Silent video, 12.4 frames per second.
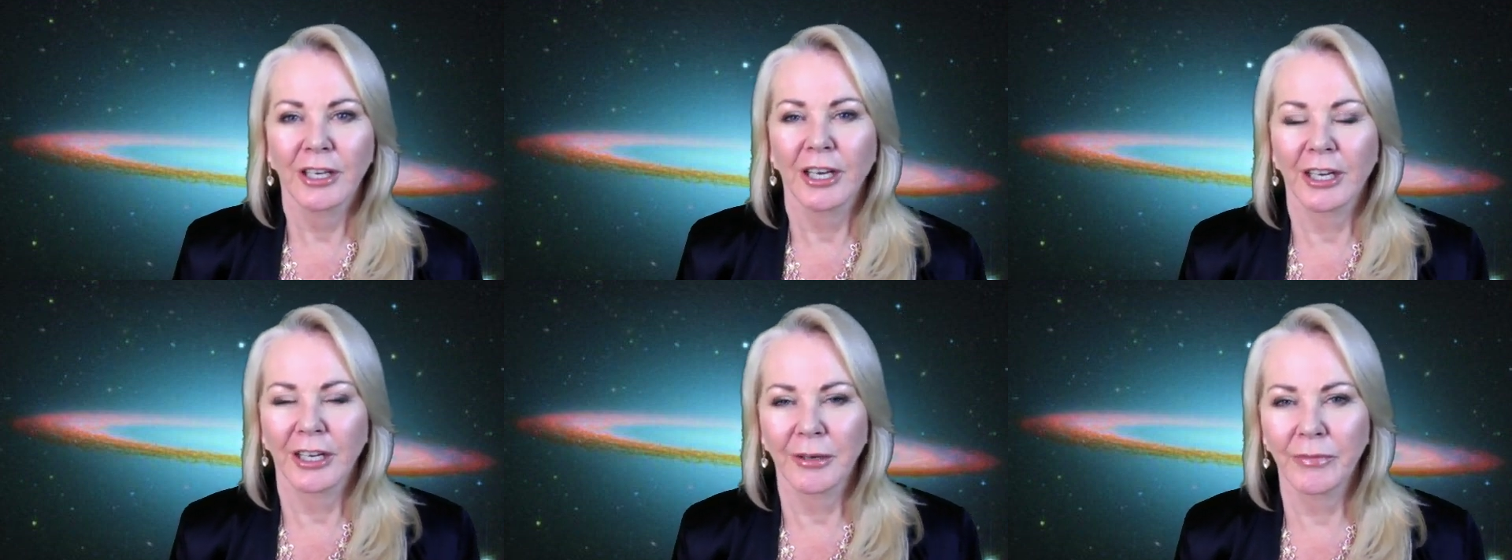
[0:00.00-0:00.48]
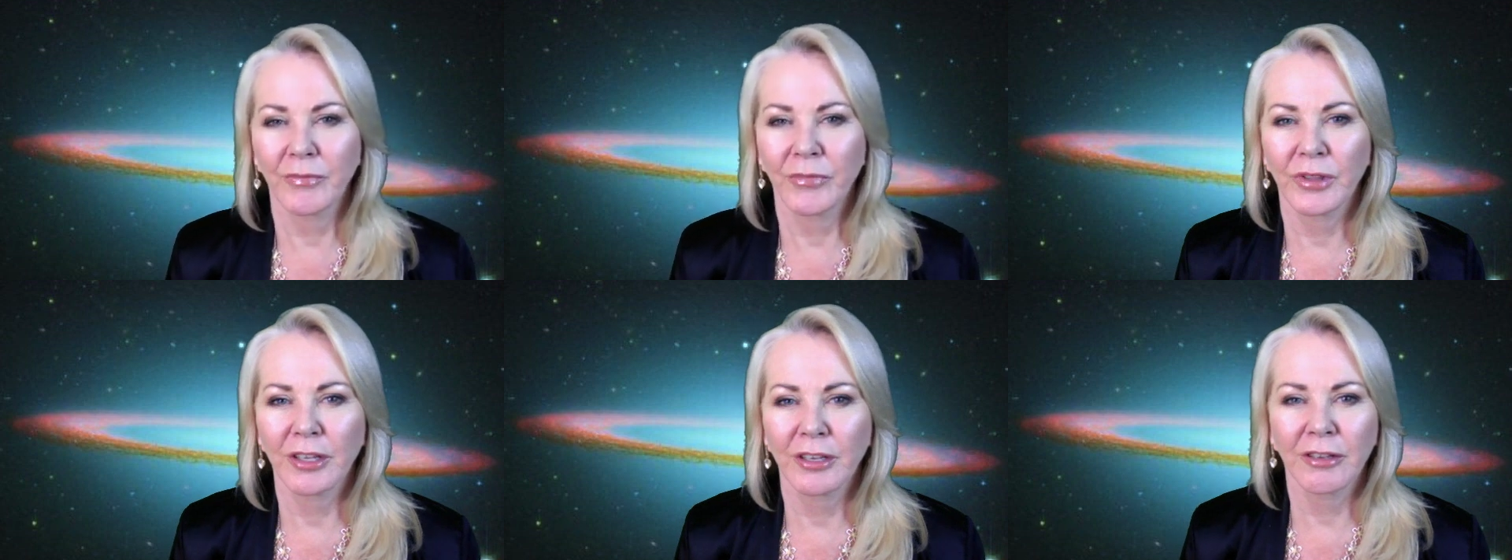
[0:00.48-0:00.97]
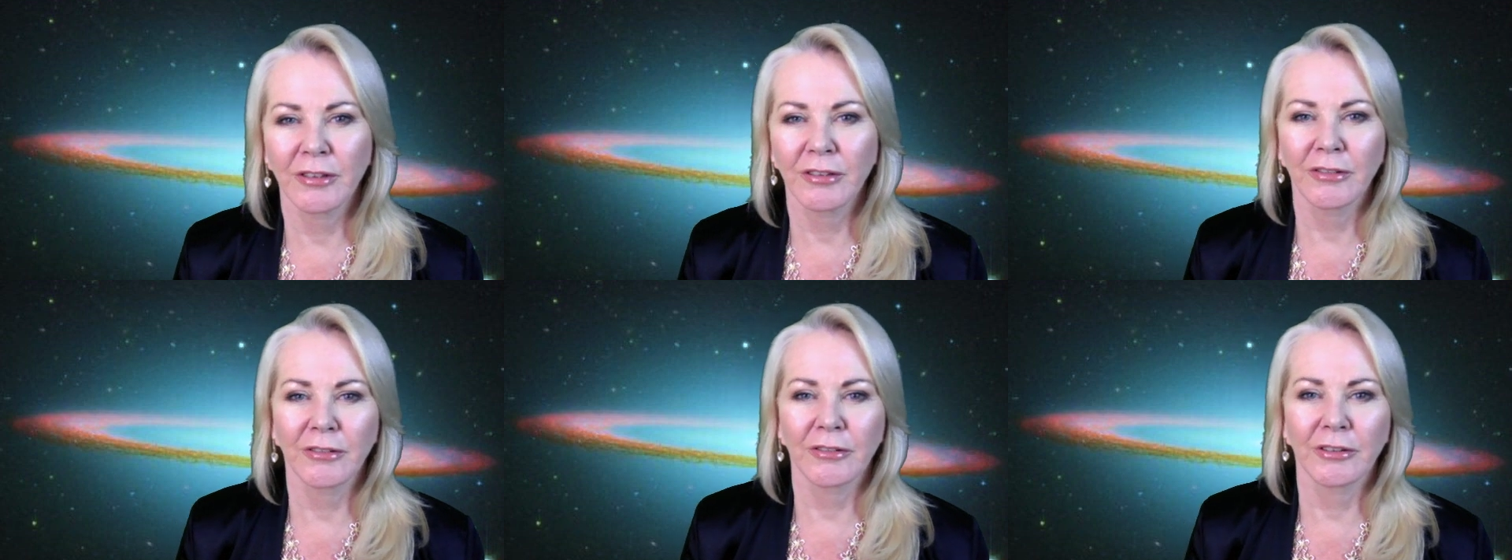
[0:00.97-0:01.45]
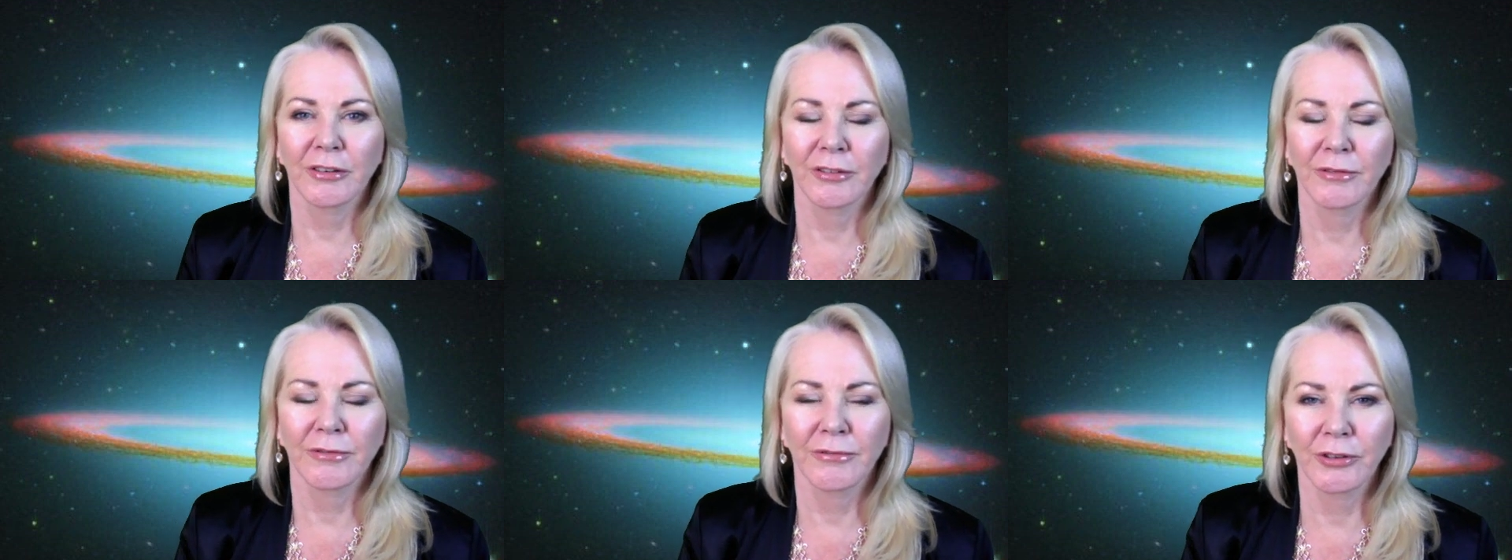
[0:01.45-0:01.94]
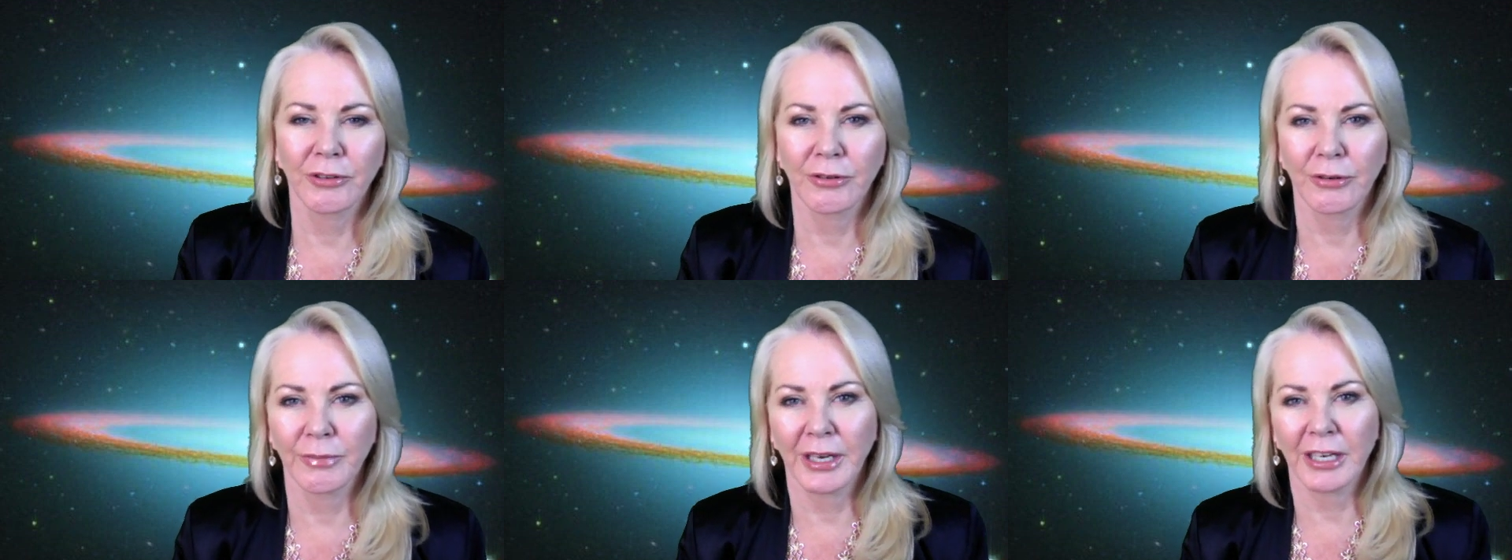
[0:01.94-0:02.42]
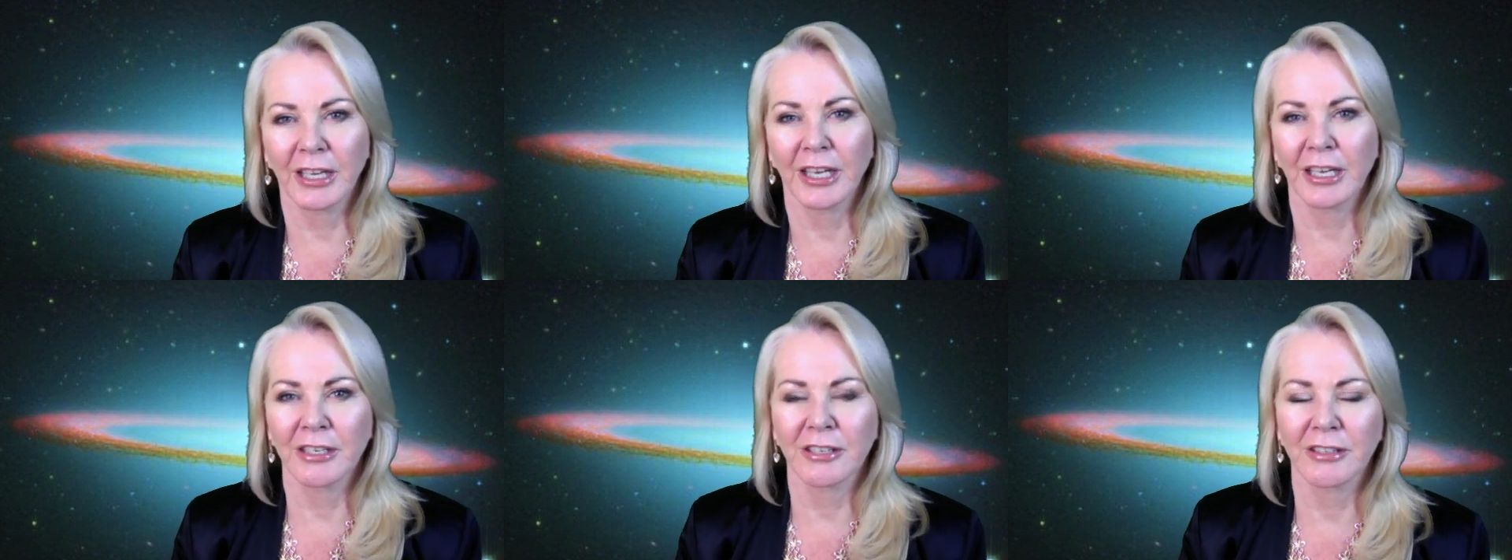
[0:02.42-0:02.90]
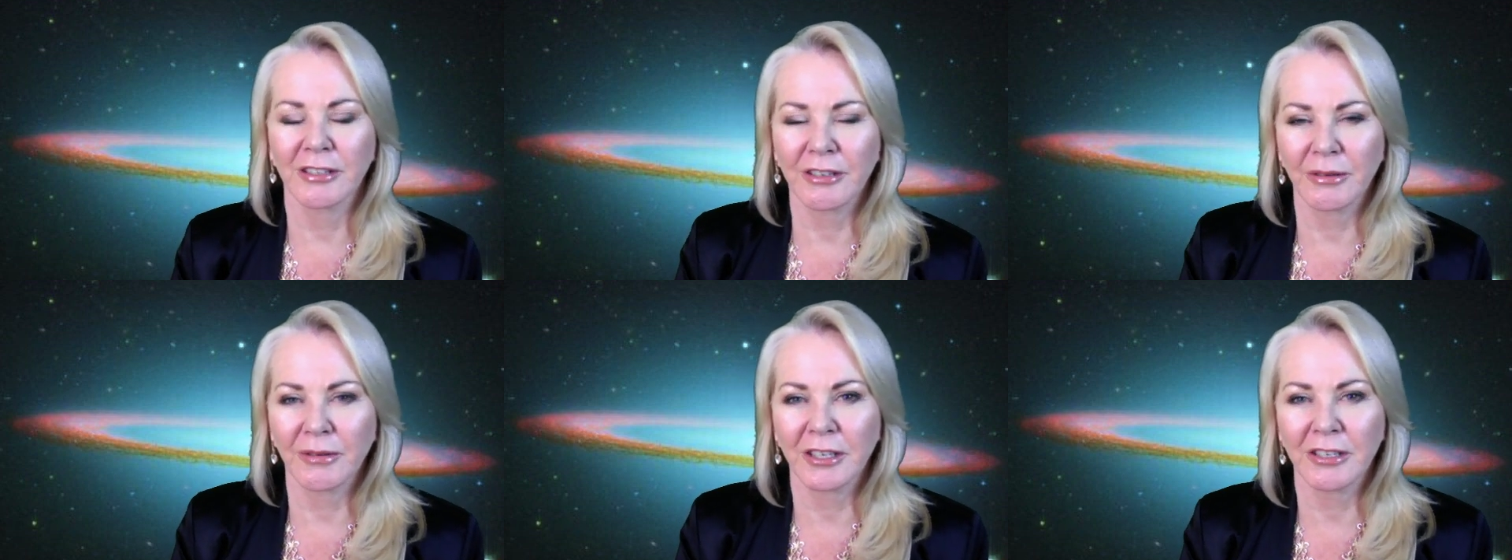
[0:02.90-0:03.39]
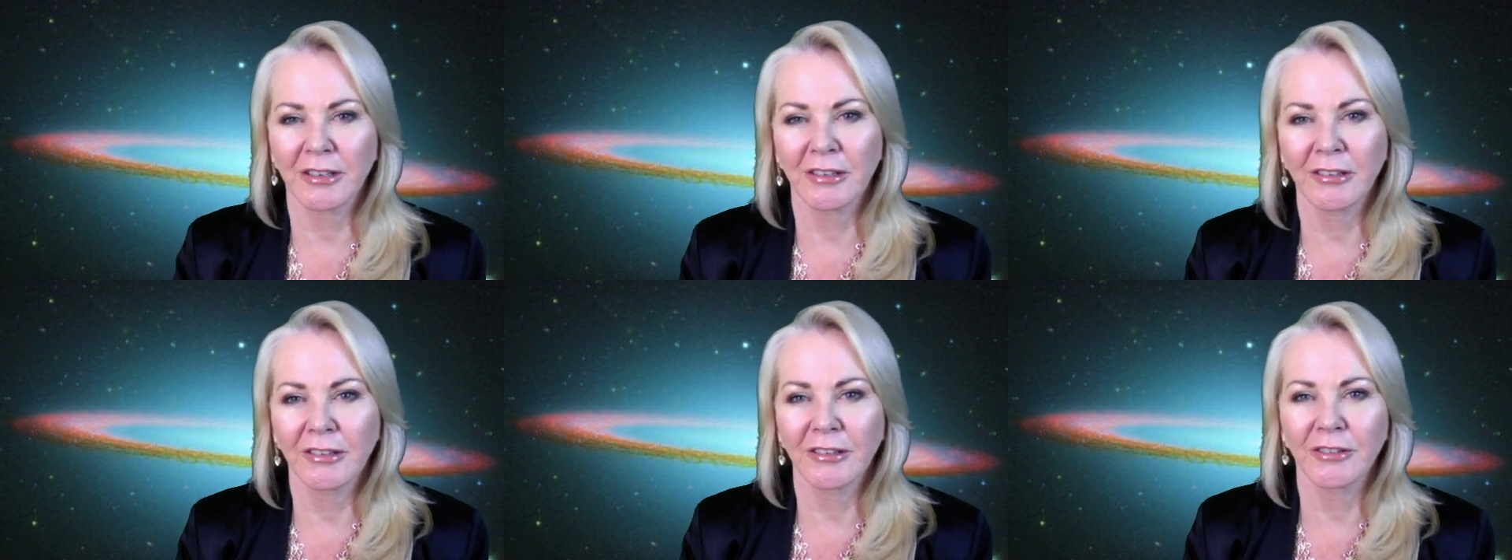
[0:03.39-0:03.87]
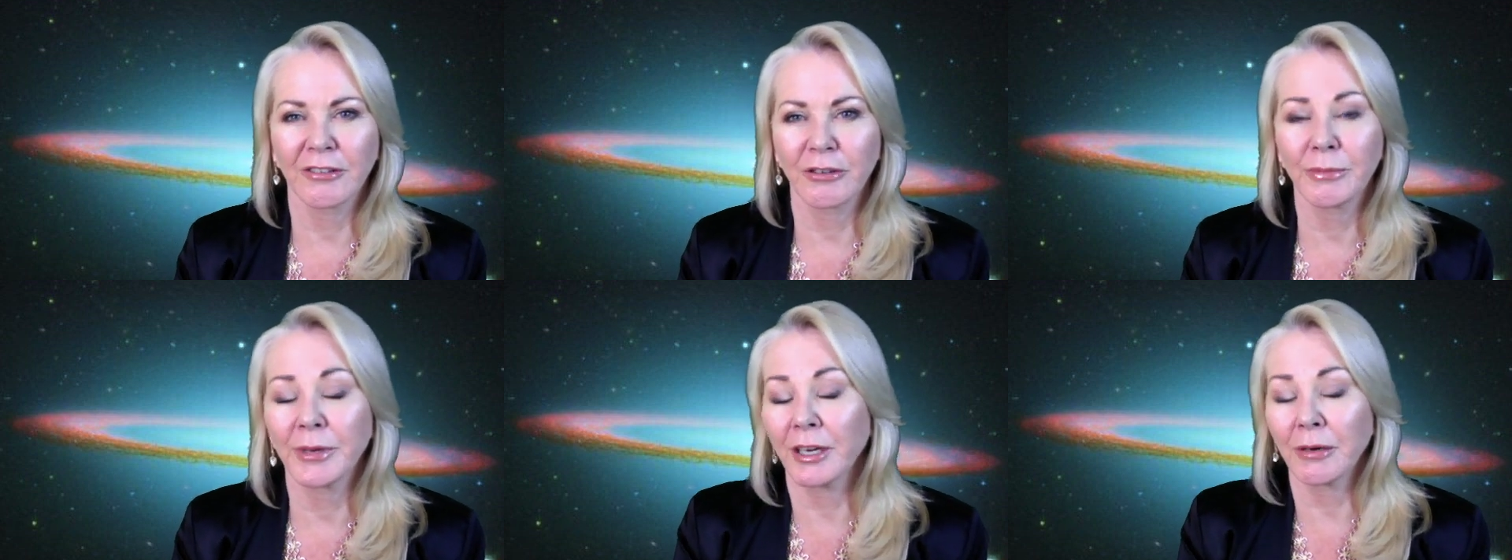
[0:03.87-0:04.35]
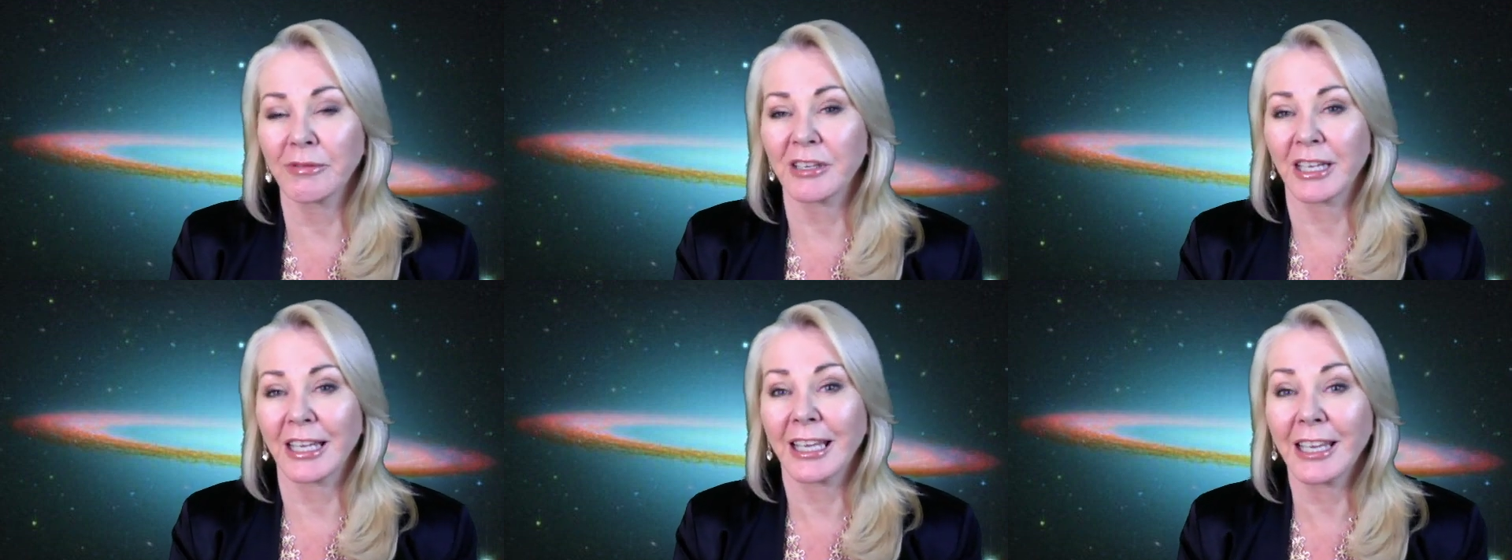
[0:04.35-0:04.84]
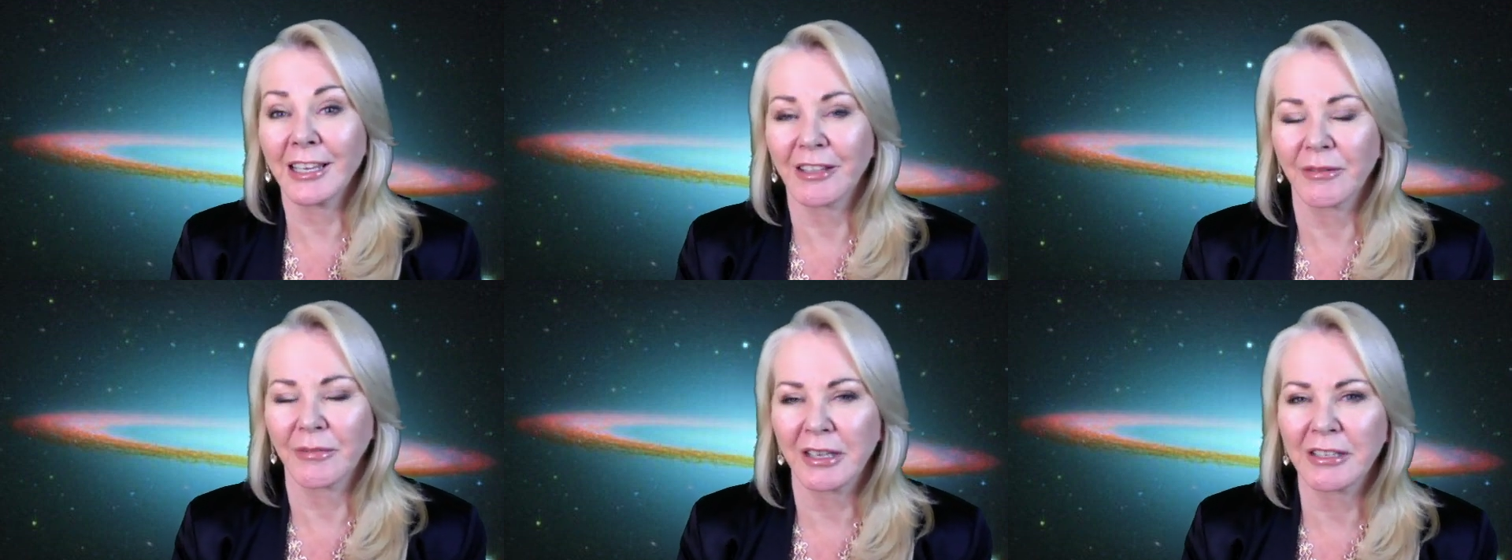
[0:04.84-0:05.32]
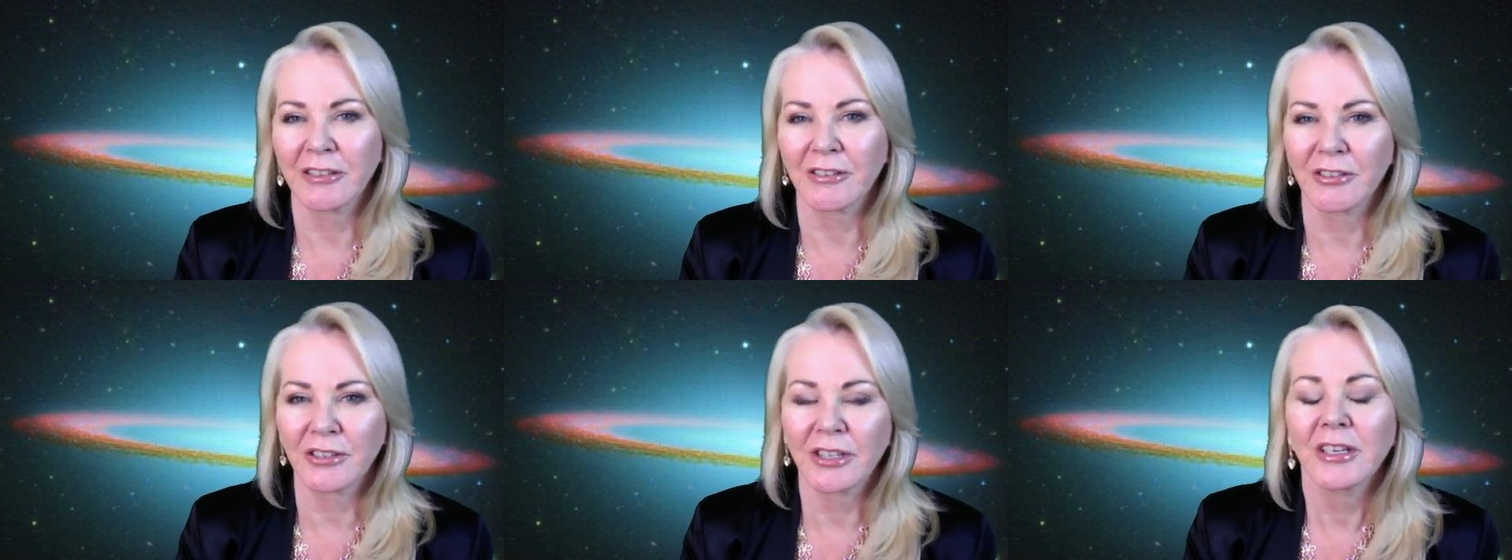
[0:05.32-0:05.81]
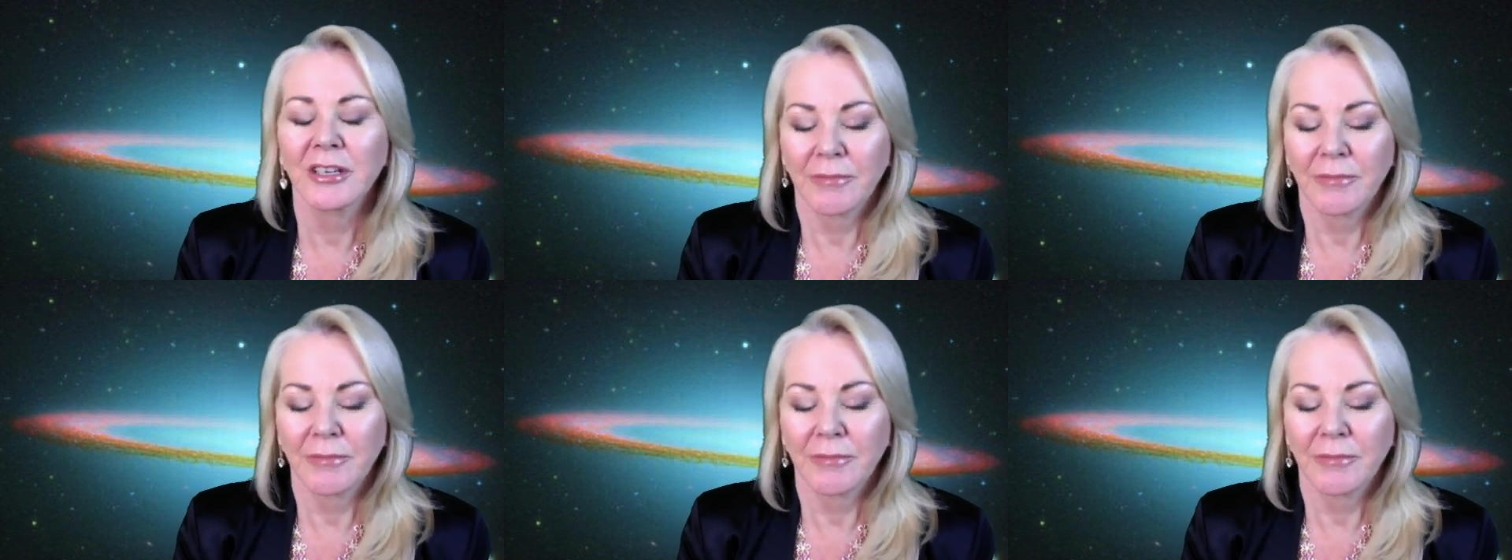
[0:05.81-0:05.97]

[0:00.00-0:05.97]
food or medications too much, you'll be able to hear the messages.